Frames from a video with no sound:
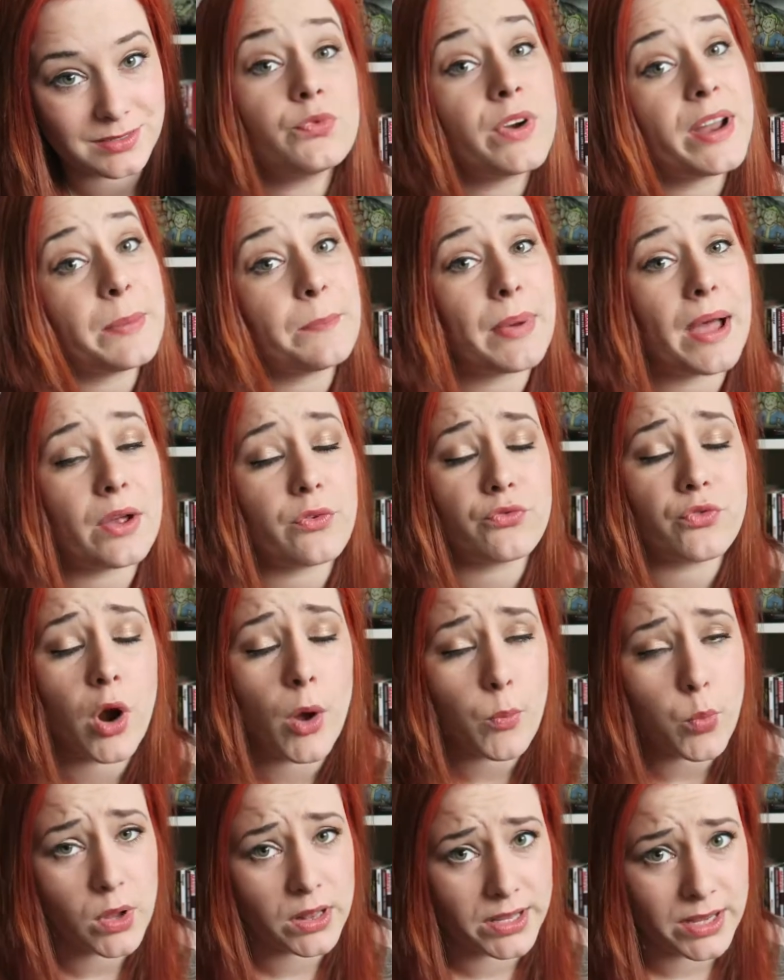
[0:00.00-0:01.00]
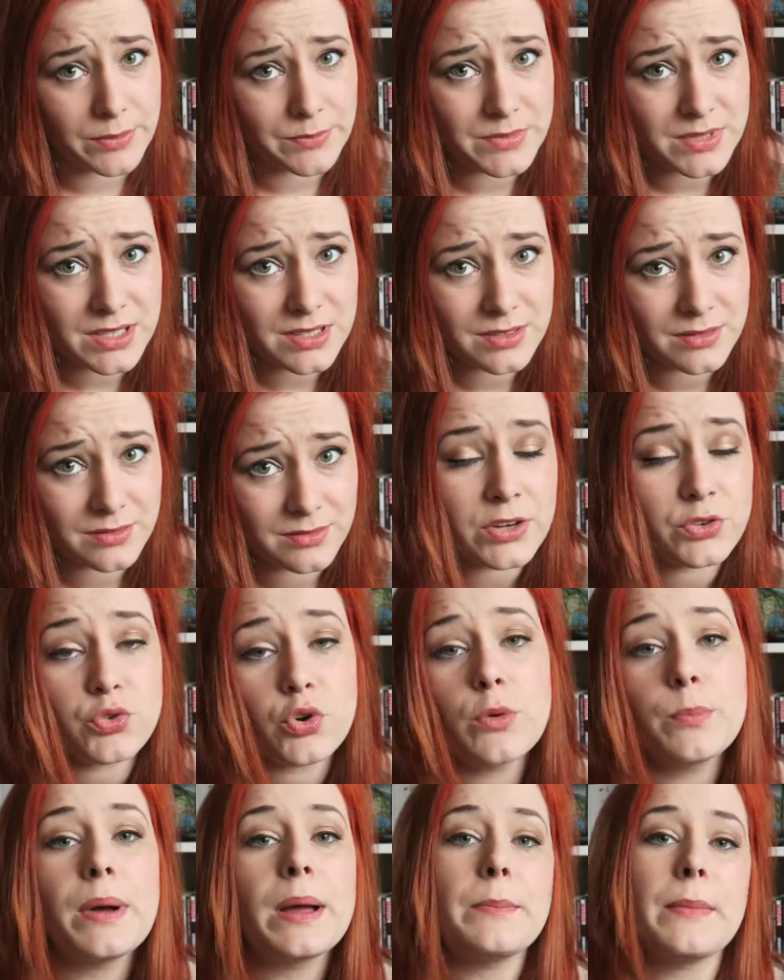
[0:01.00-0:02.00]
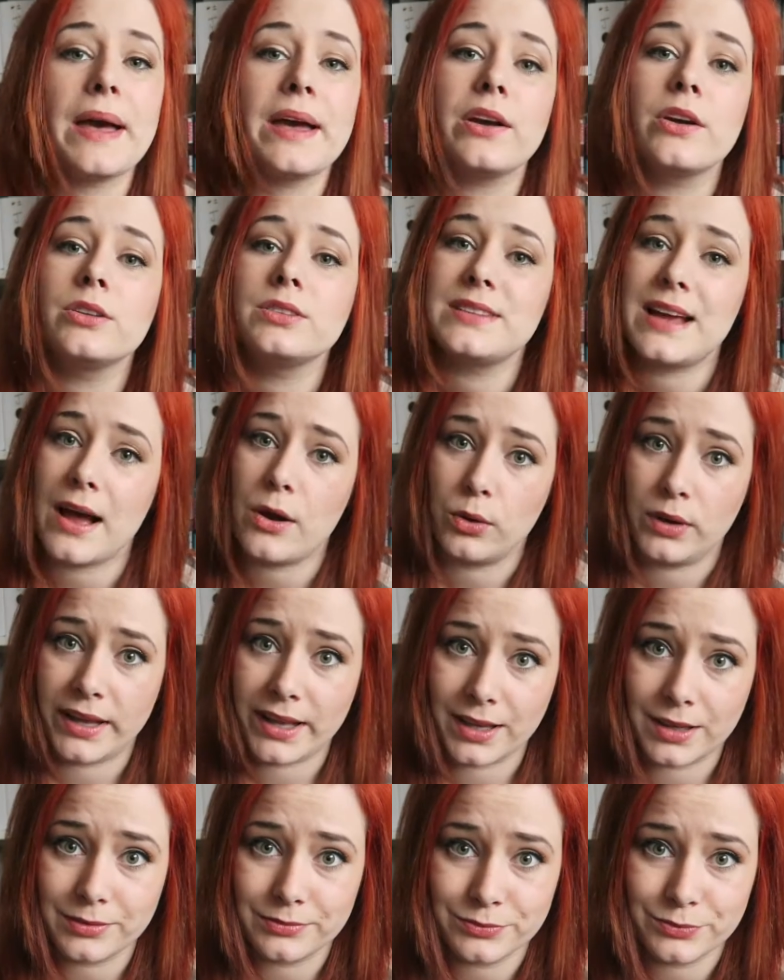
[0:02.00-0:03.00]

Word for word: written by Rob Williams and drawn by Michael Dowling.